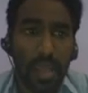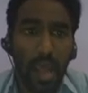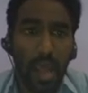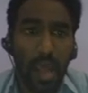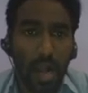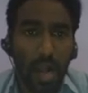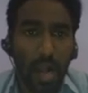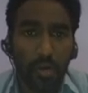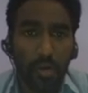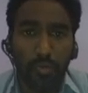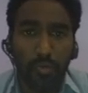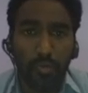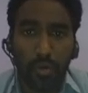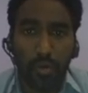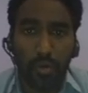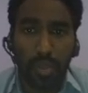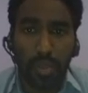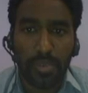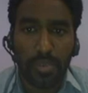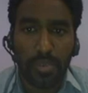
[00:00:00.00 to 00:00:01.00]
hard to
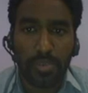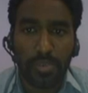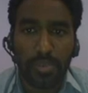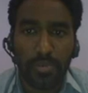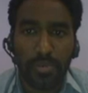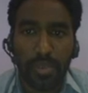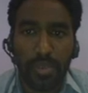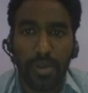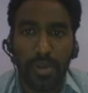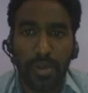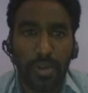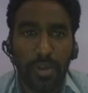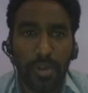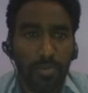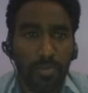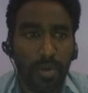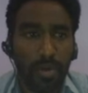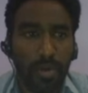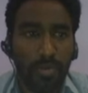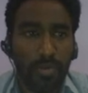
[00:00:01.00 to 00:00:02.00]
forecast than
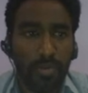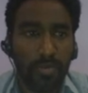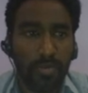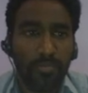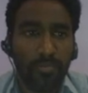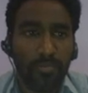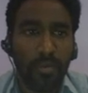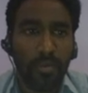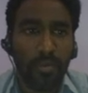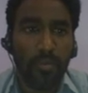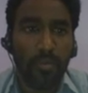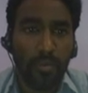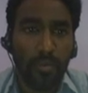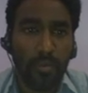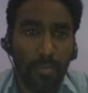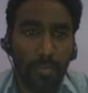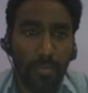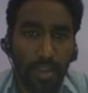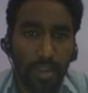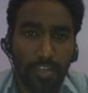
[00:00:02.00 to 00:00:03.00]
demand
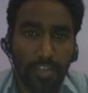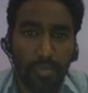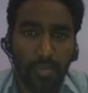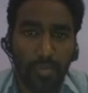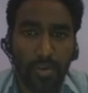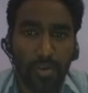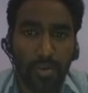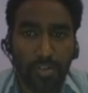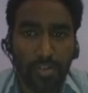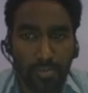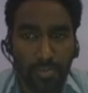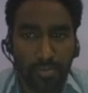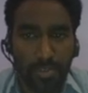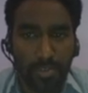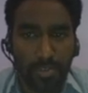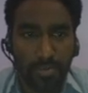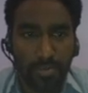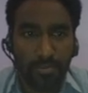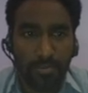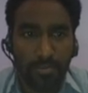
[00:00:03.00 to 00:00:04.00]
from many small
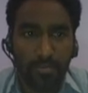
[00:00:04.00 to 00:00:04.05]
customers.